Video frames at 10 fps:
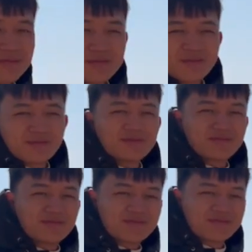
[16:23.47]
Say
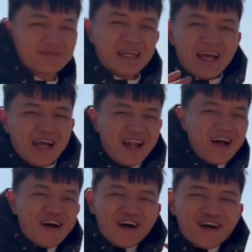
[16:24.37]
hello.
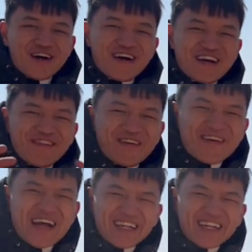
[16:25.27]
Hello, everyone.